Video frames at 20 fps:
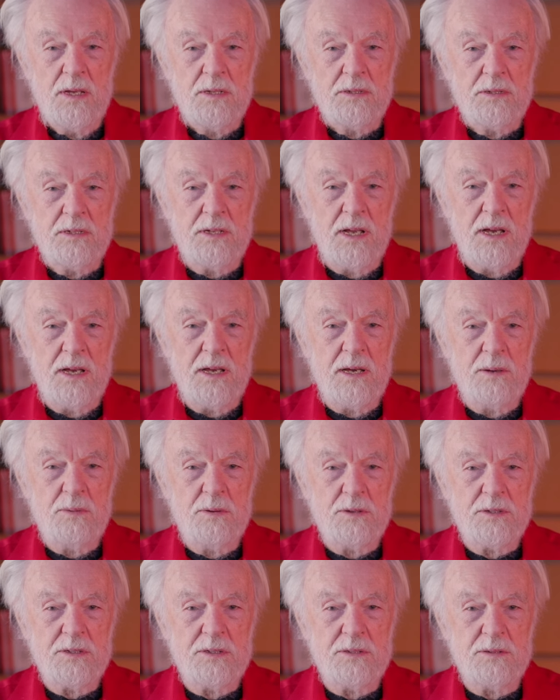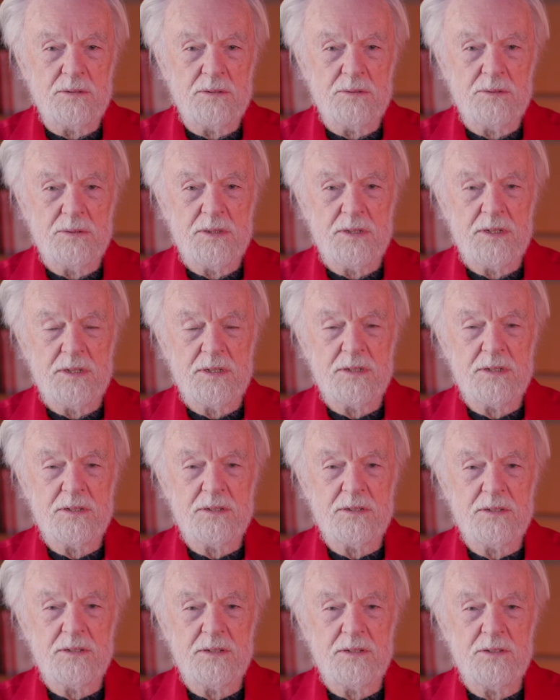Today I want
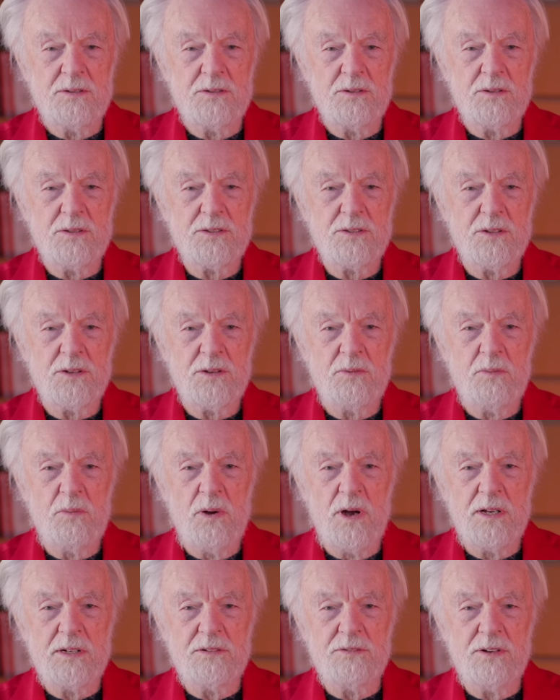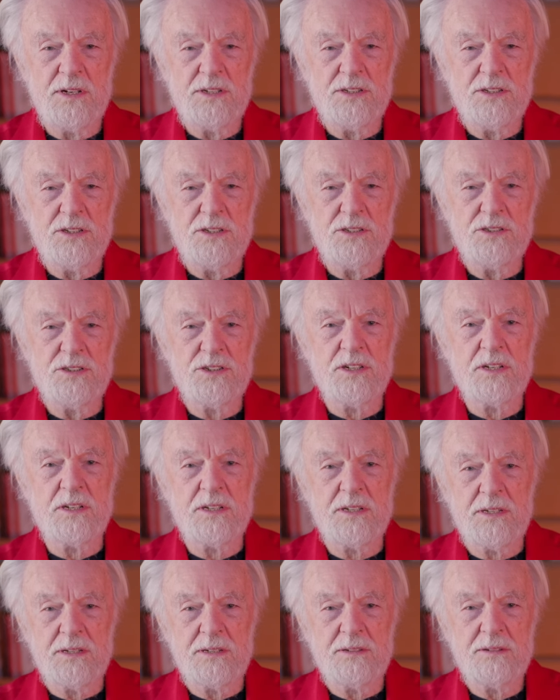to do a sort of
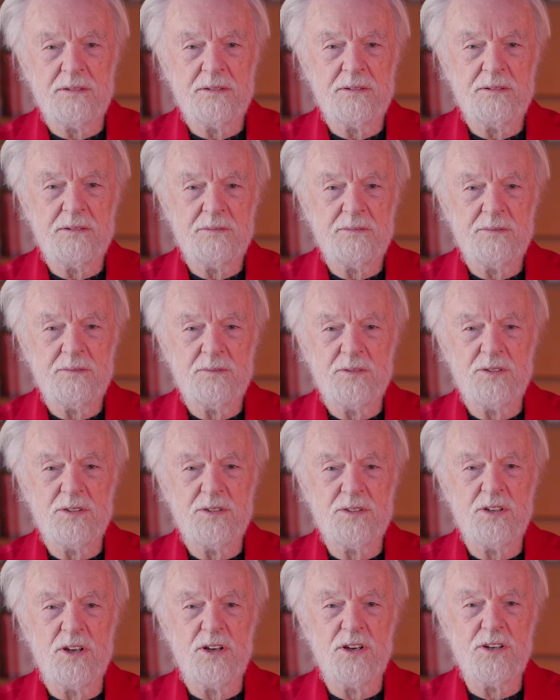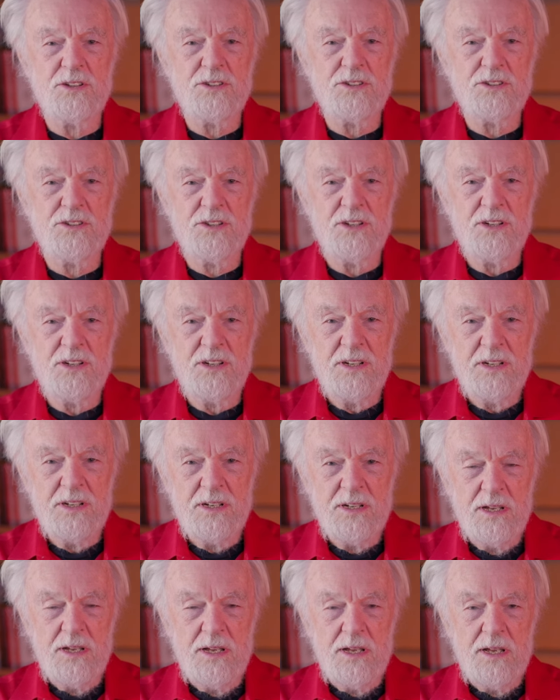wide-ranging search
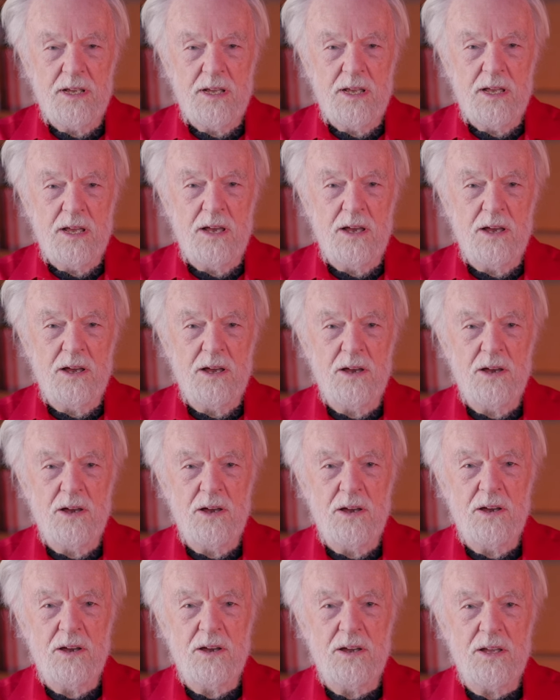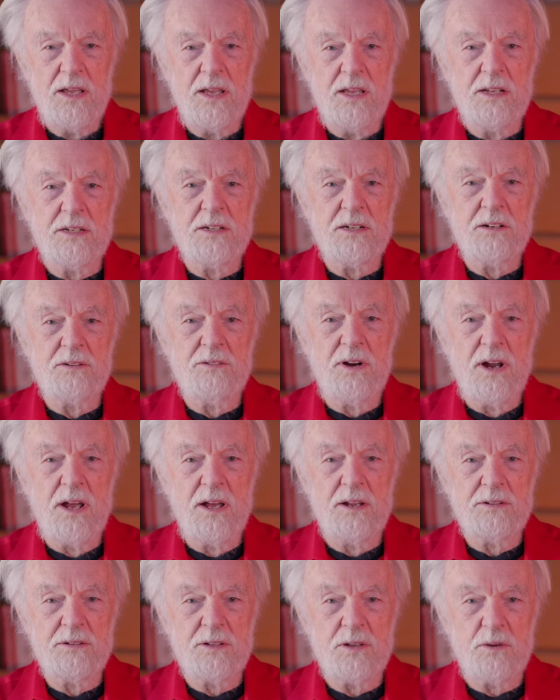in and
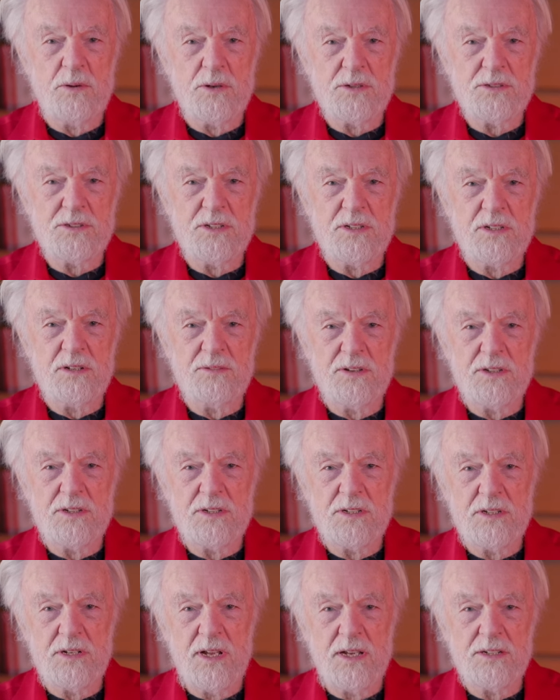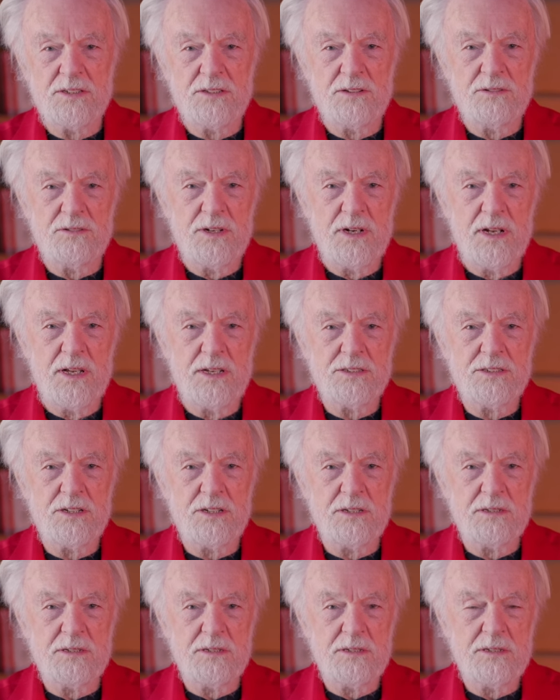around the question of international
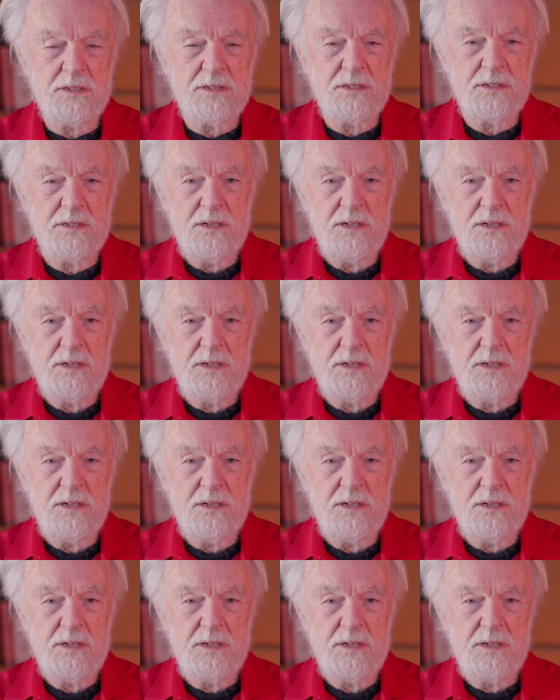relations,